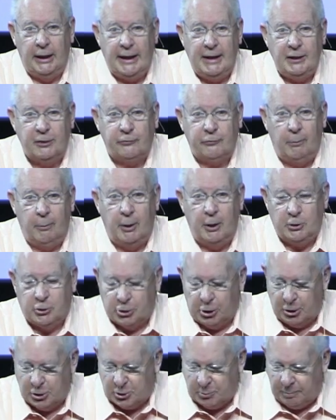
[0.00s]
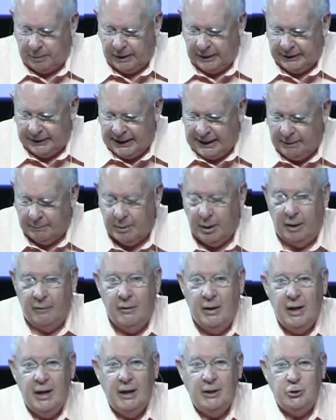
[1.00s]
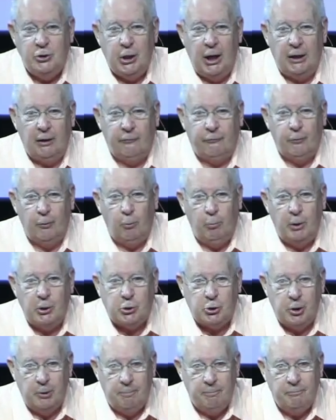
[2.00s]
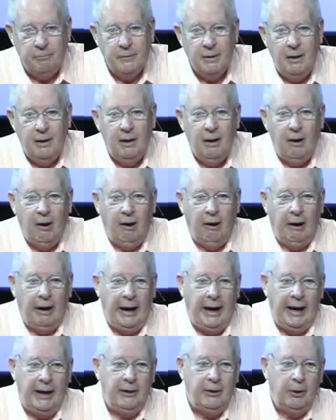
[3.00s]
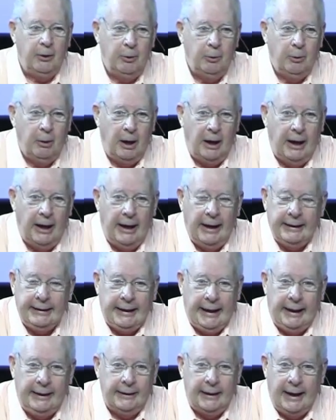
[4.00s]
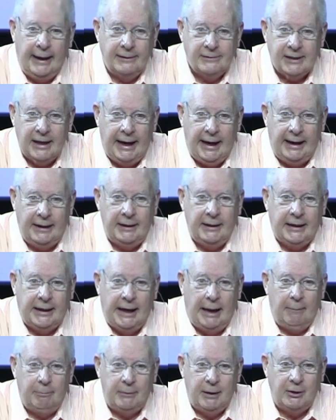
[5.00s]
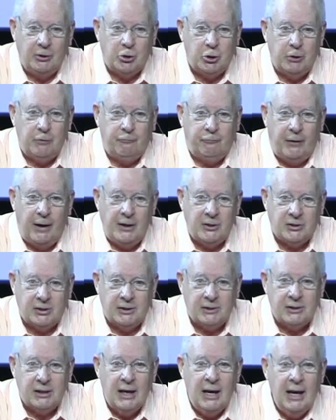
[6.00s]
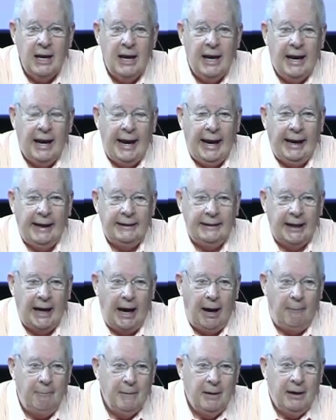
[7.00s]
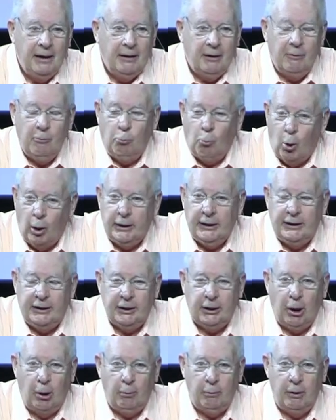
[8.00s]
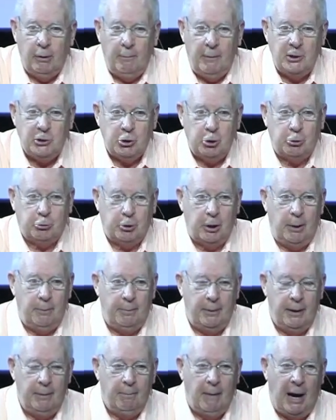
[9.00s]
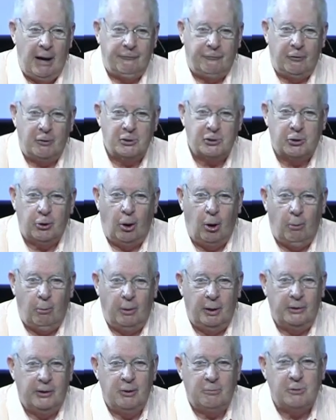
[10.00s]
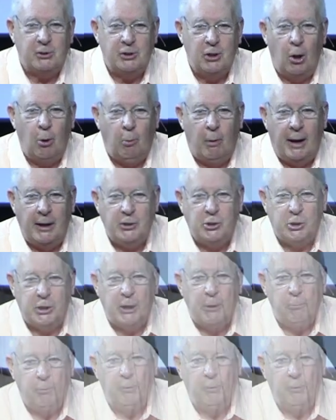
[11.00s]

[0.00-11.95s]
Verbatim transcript: ladies from our church by the name of Jennifer Wisham, all right, who uh, again has a handicap that she faces and uh, wanted to go on the mission trip. And my first thought was there was no way she